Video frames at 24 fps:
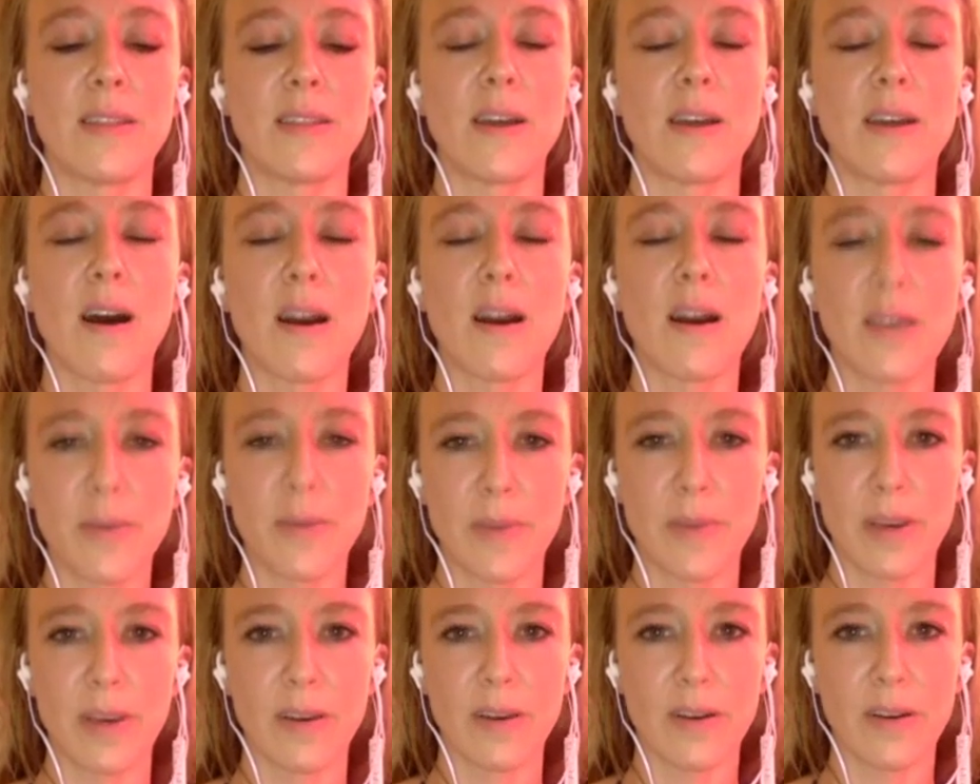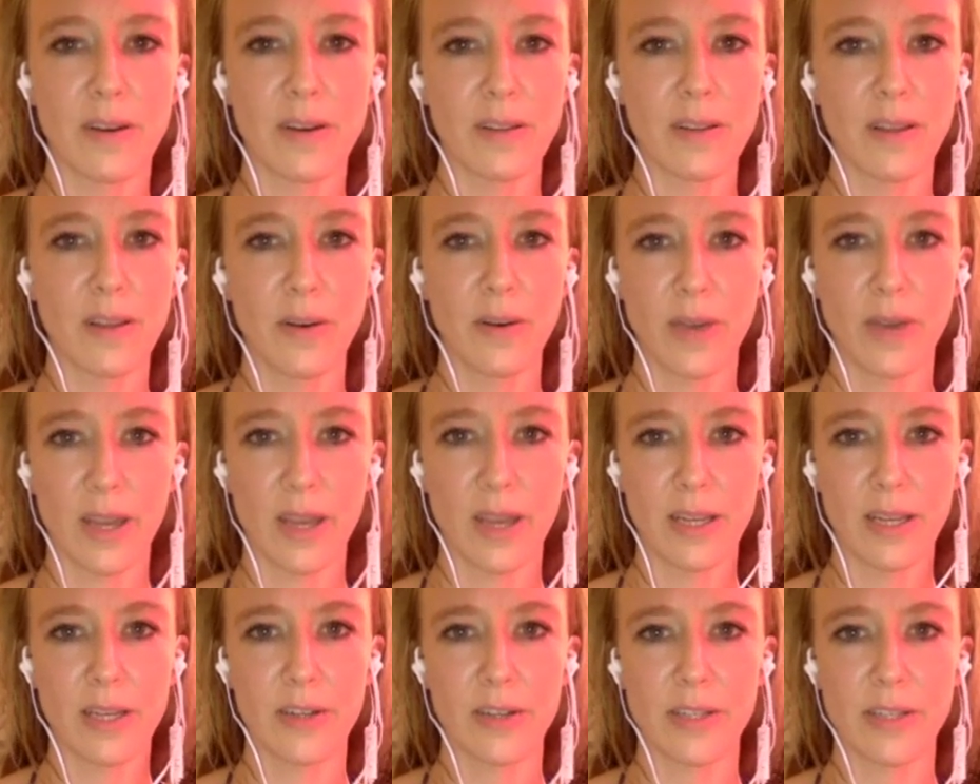document called
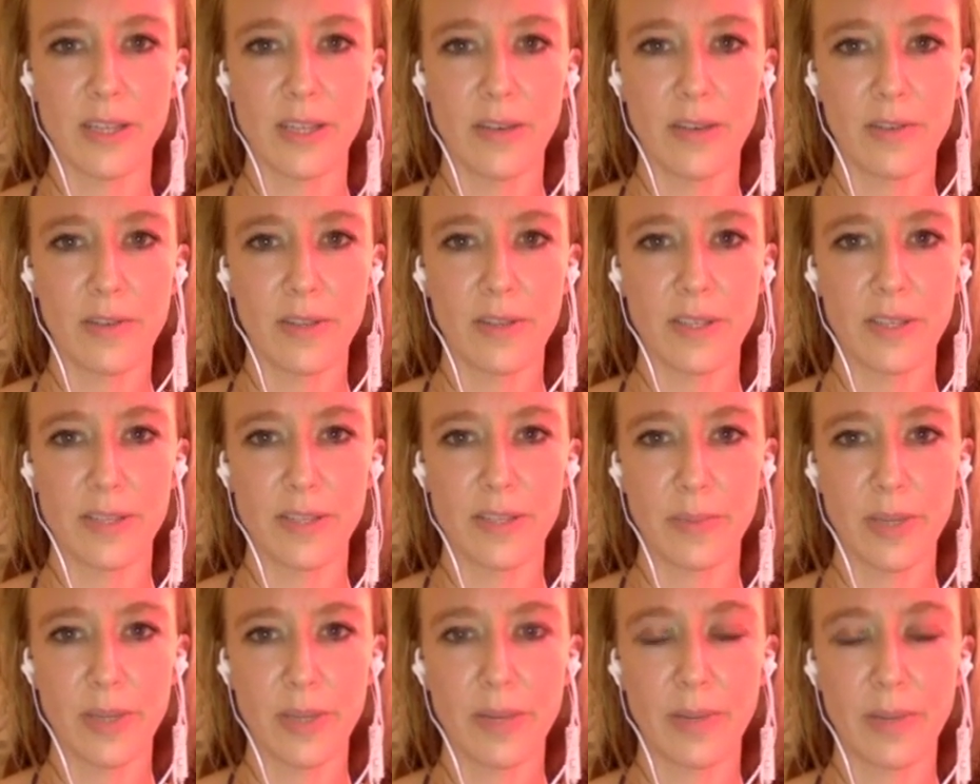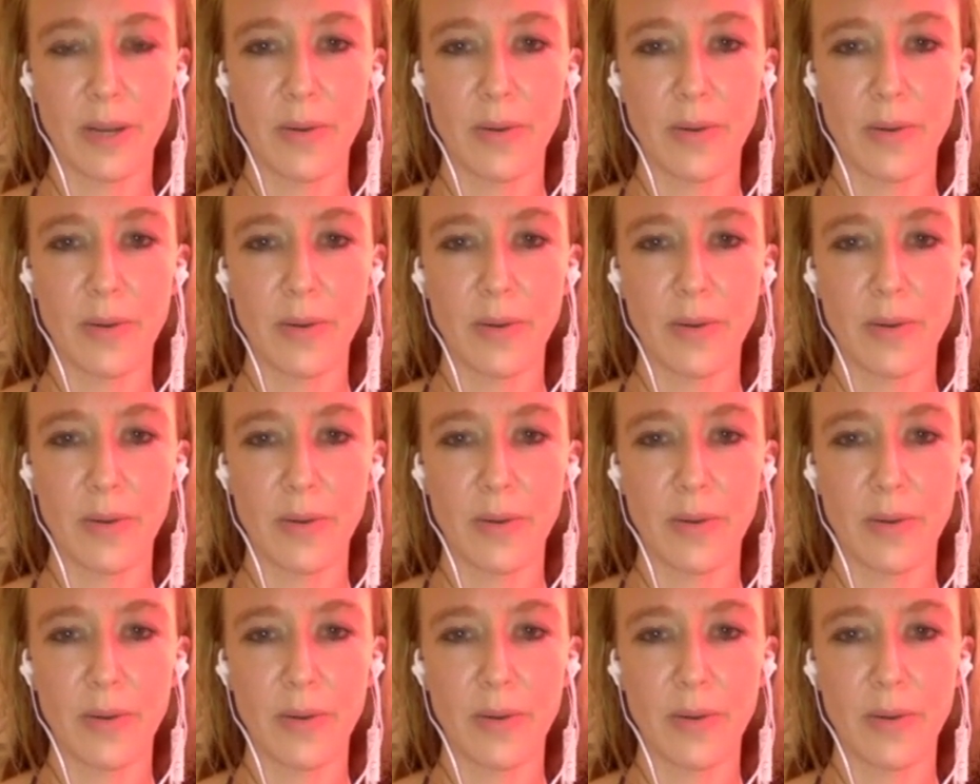Locating Yourself in the Split,